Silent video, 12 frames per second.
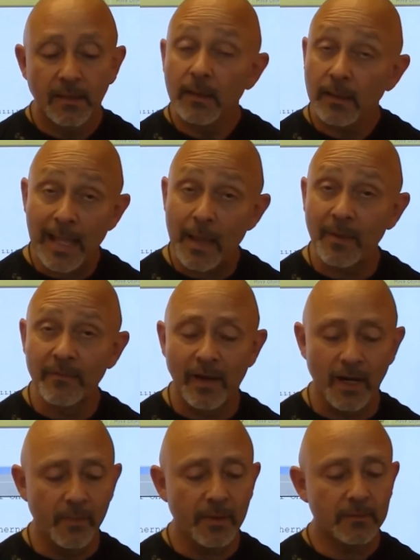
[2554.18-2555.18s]
Lab
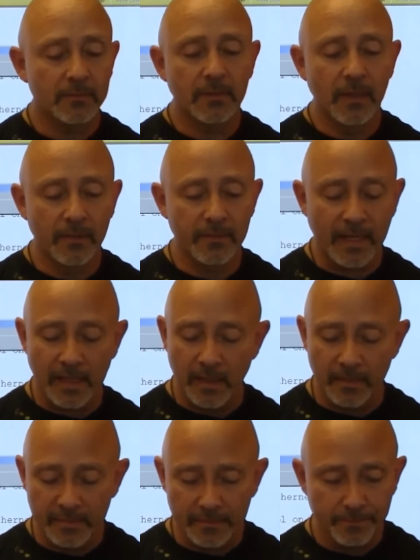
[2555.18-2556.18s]
environment. You got to
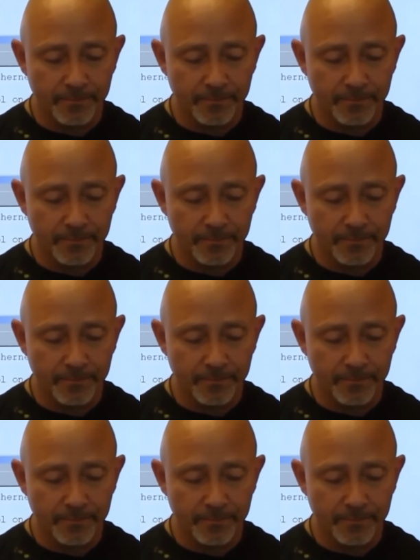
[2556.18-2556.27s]
love it.